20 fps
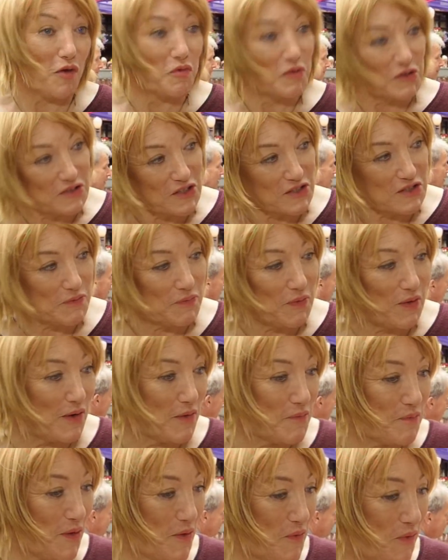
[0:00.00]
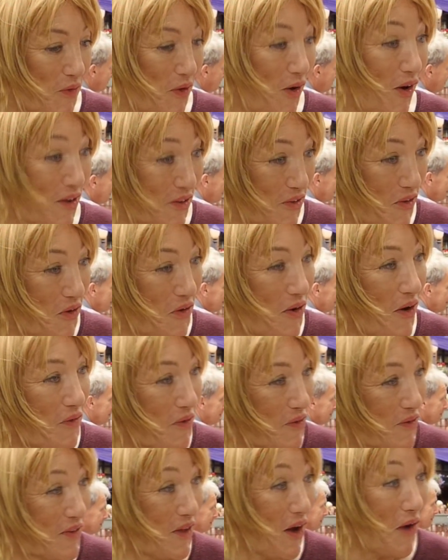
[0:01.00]
I would disappear, and people like you, I
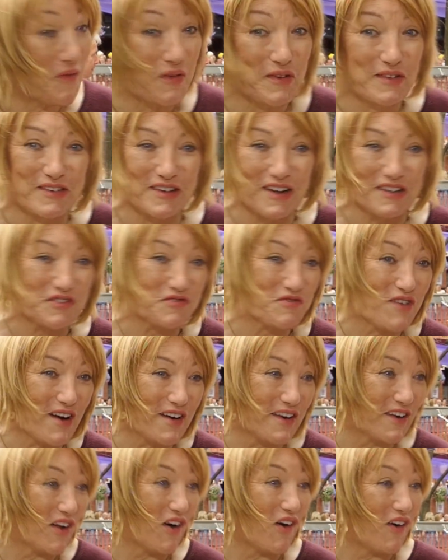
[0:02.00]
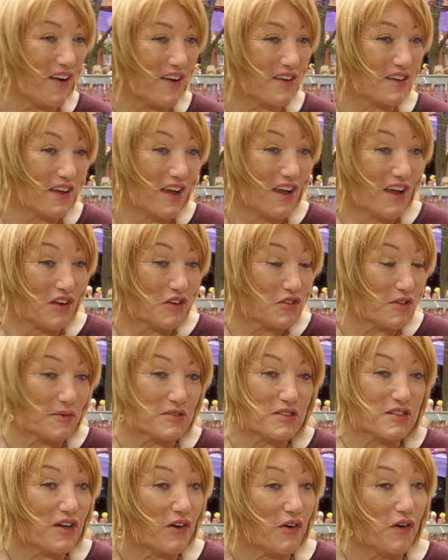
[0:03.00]
would, I would just run and hide because I
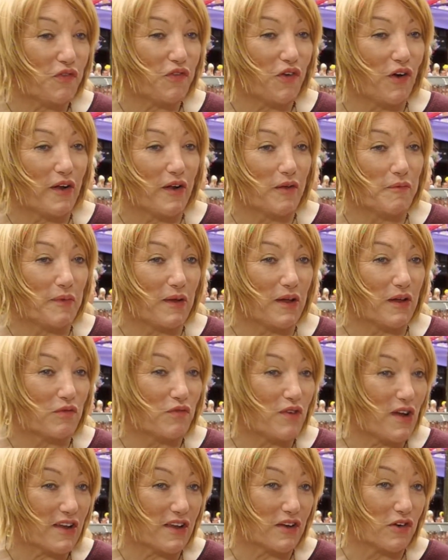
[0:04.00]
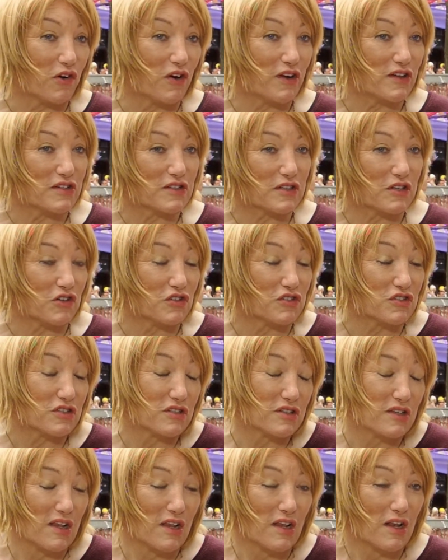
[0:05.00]
was terrified of being recognised because
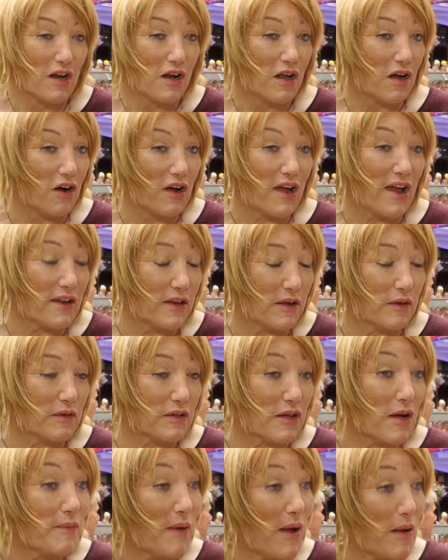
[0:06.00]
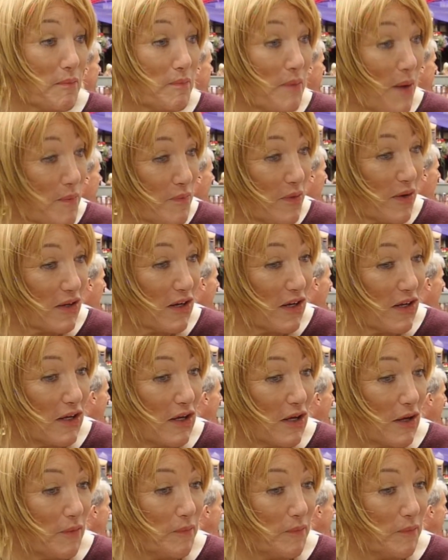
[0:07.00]
I hadn't come out publicly.